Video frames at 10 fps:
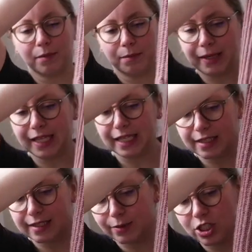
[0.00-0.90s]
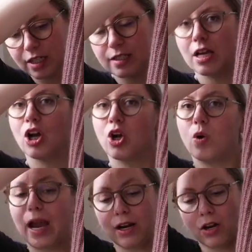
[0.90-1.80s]
piece, which is
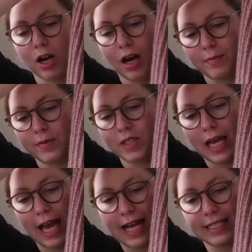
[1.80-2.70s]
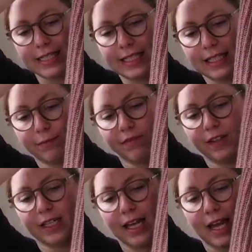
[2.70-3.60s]
quite cropped, has a deep
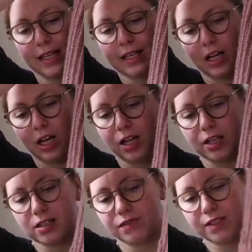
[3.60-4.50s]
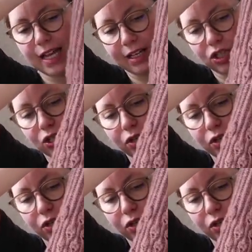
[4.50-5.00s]
V-neck, lots of texture